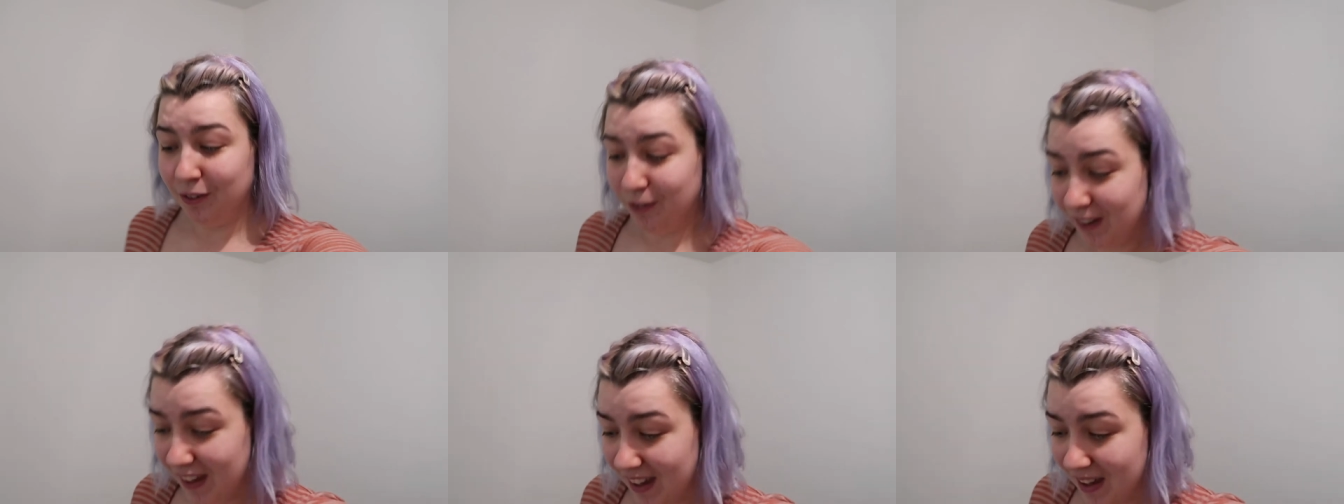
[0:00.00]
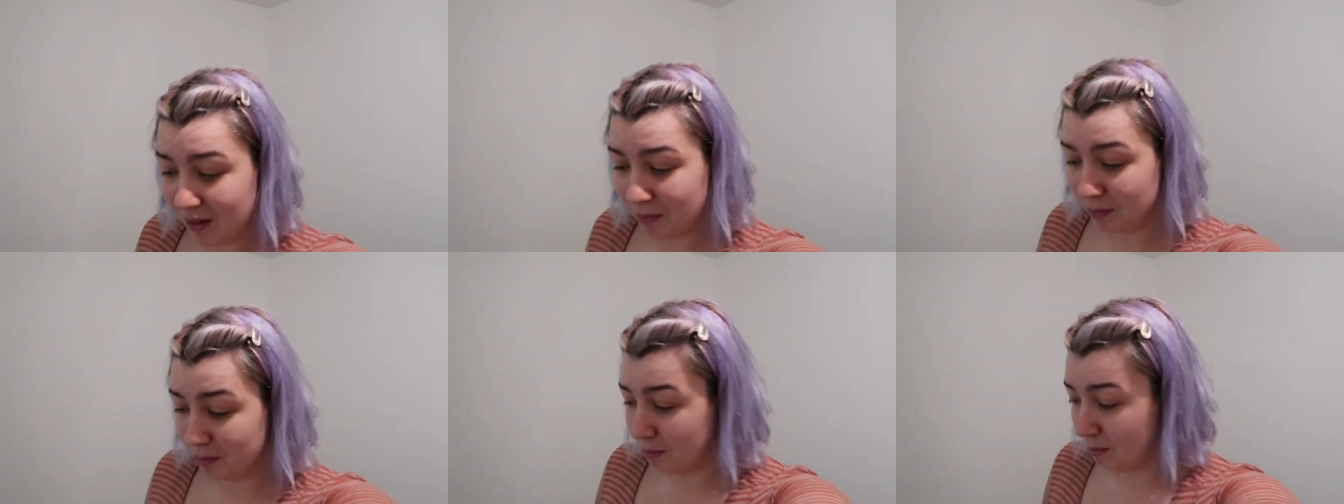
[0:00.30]
to
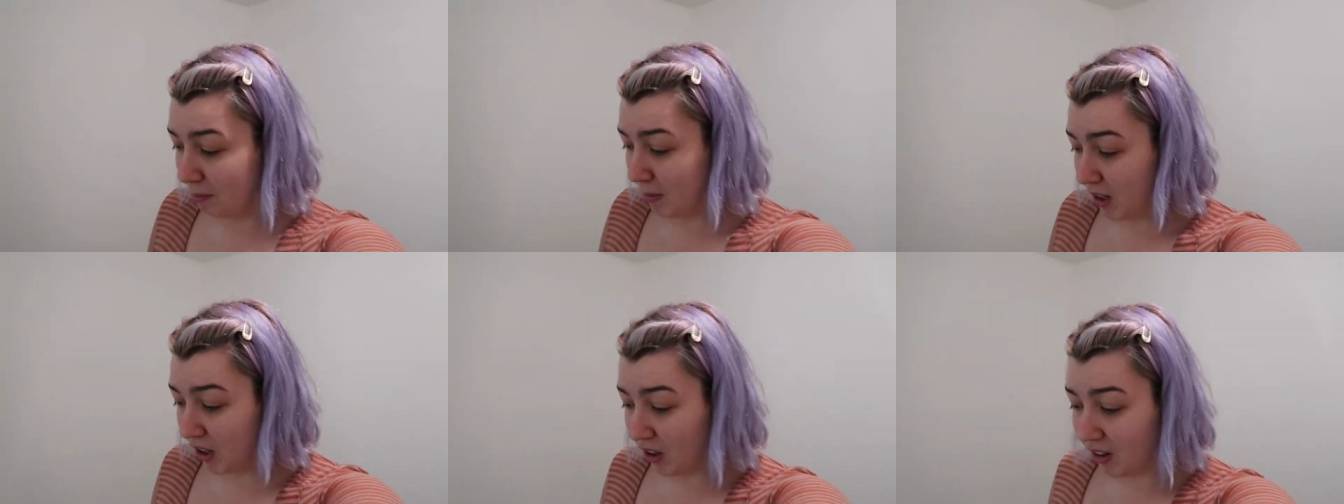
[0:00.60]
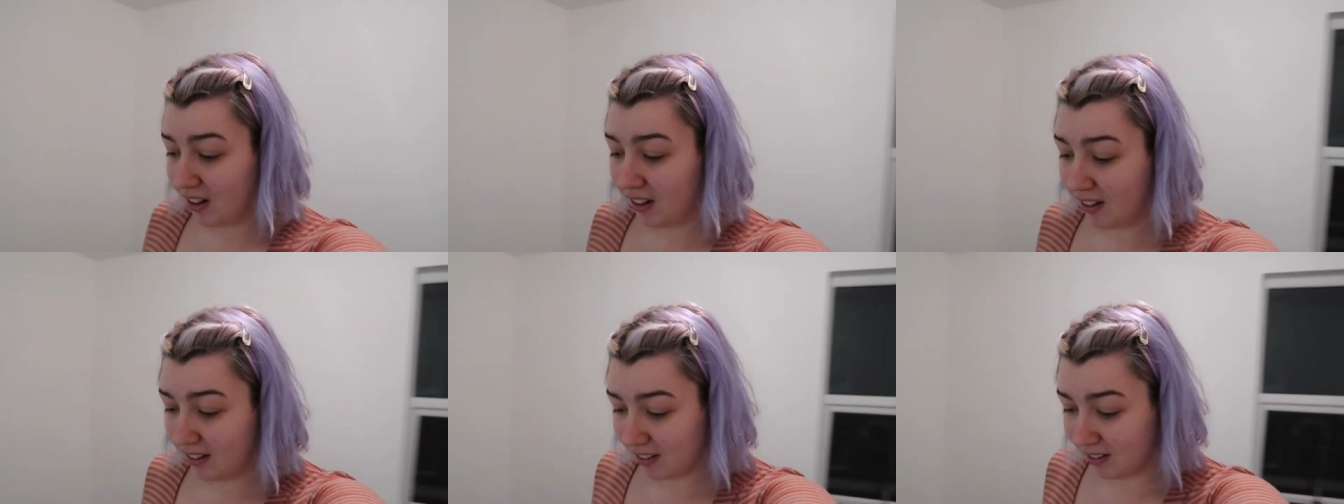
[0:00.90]
fit and be
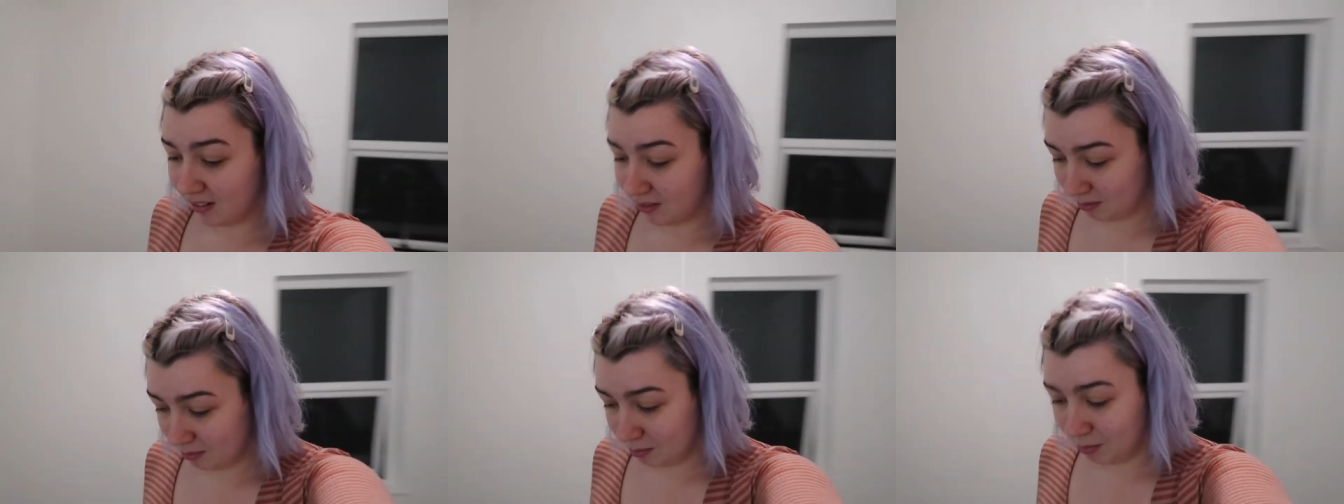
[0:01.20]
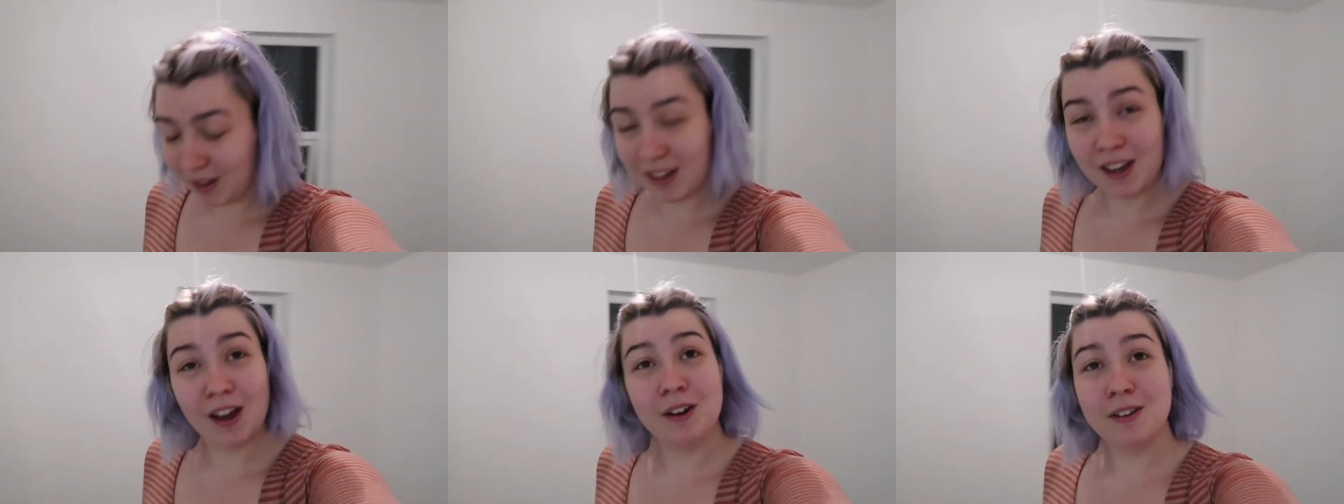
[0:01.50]
nice and
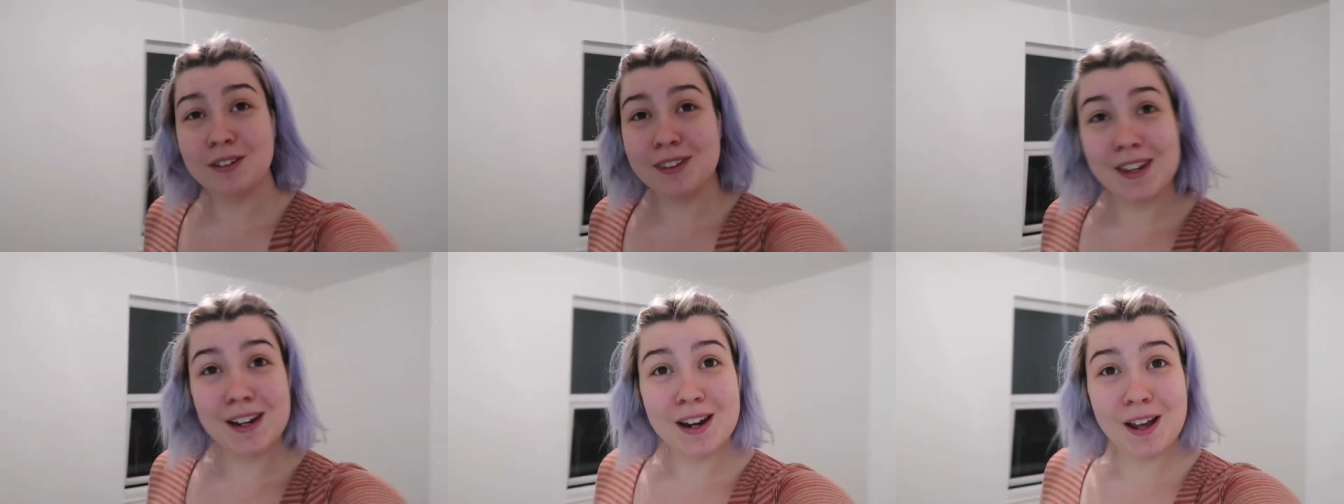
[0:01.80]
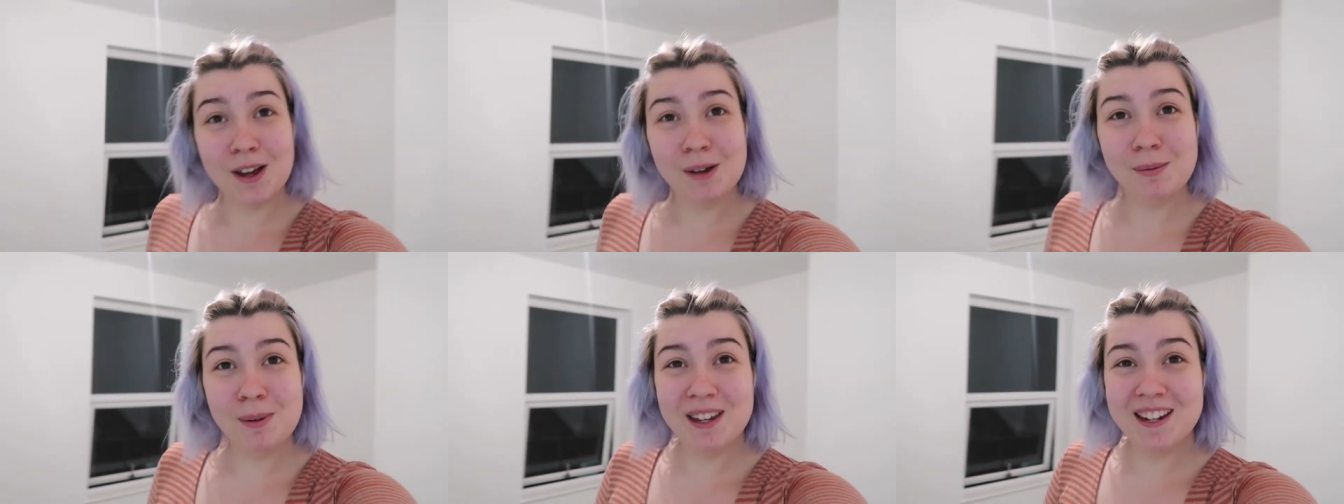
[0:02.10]
be cosy and
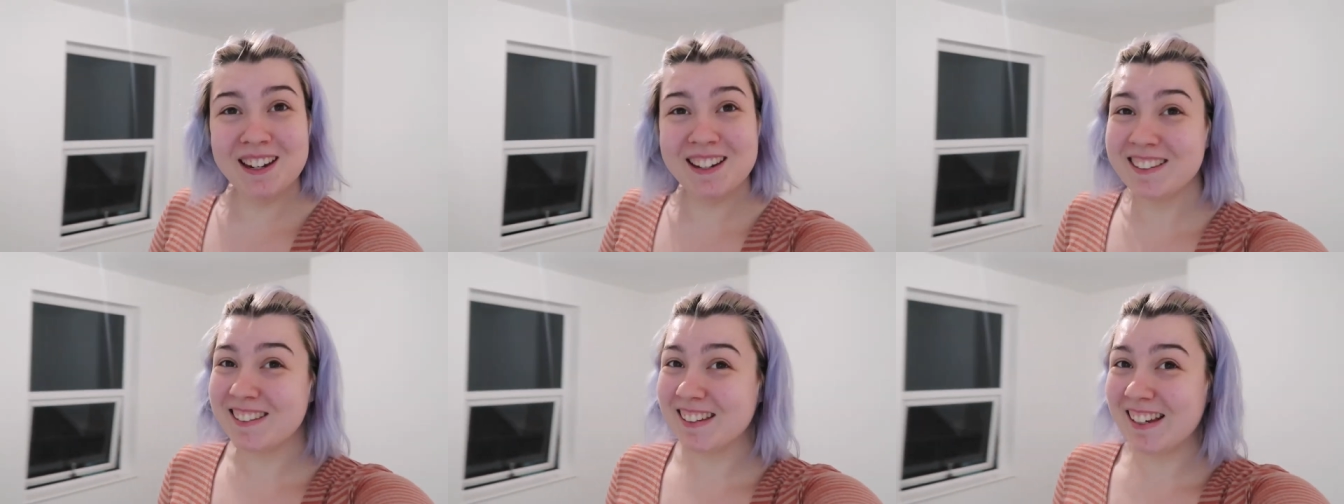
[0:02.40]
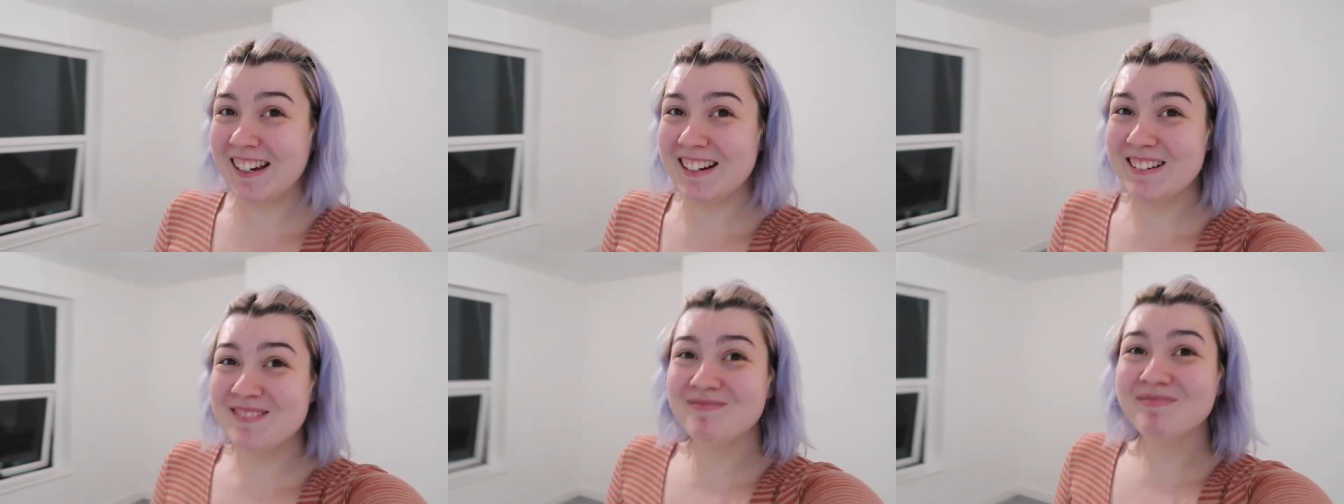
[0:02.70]
homey.
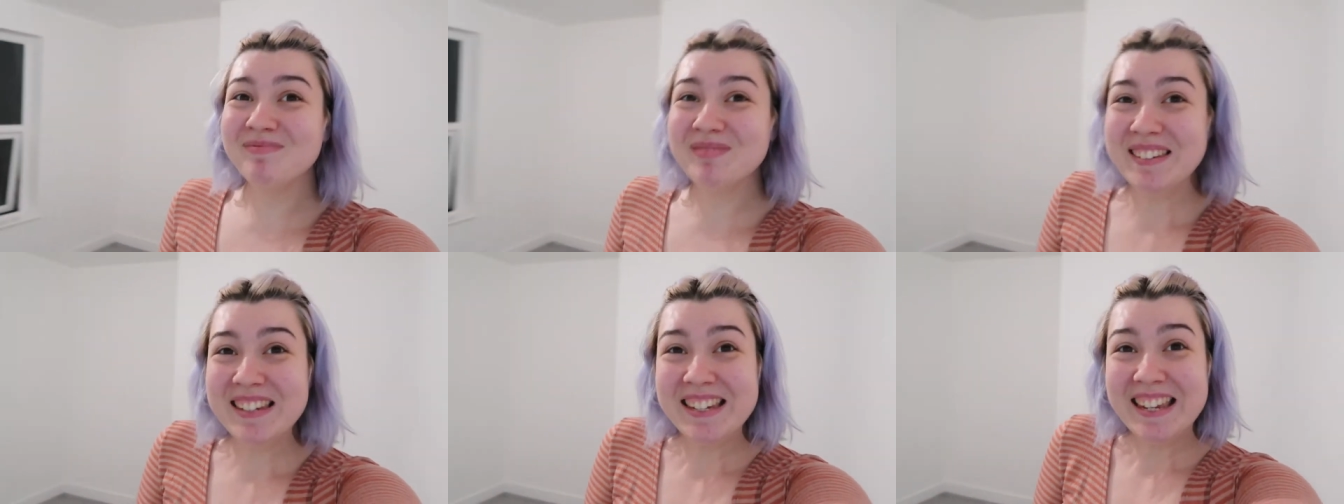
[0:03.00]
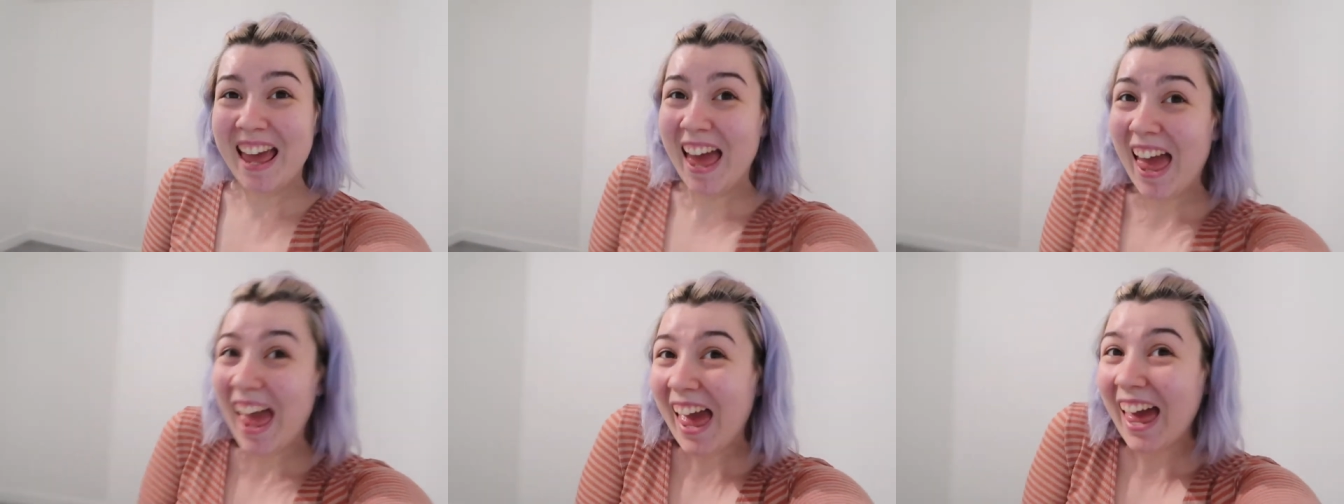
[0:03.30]
So
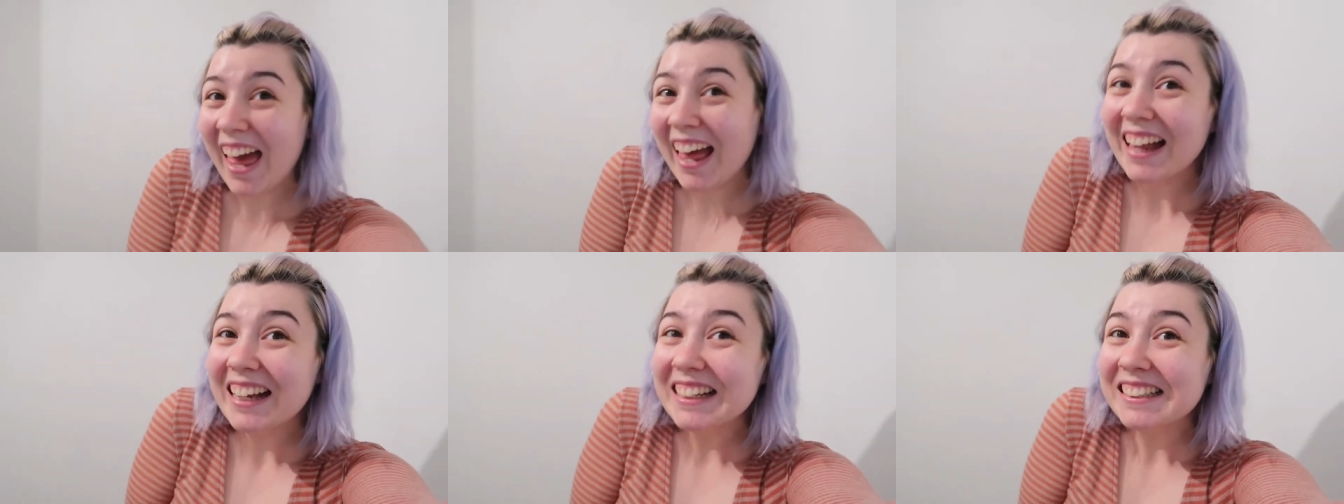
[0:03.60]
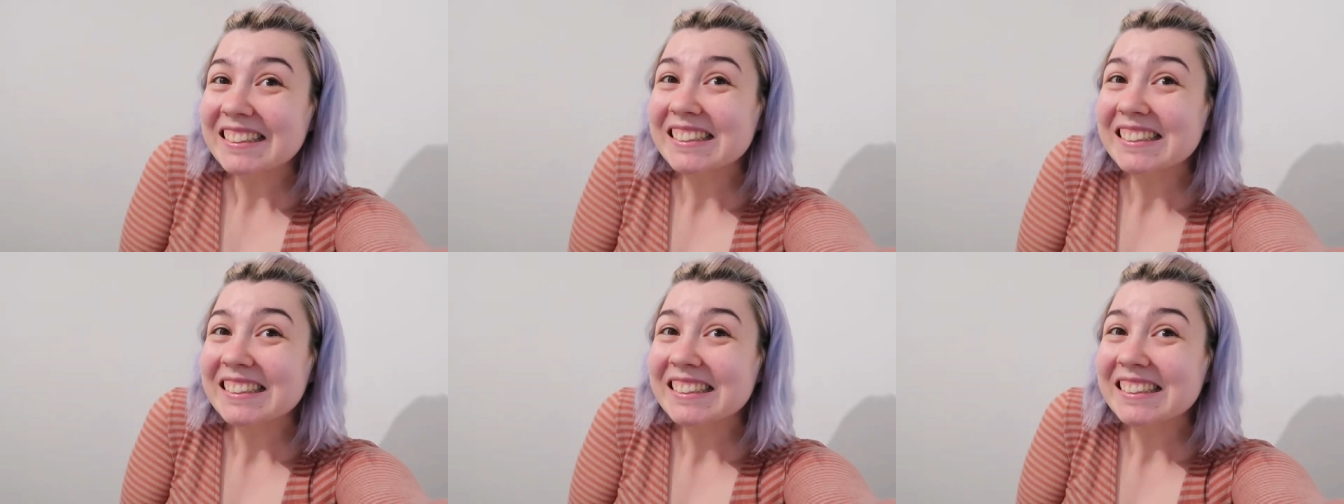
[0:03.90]
yeah.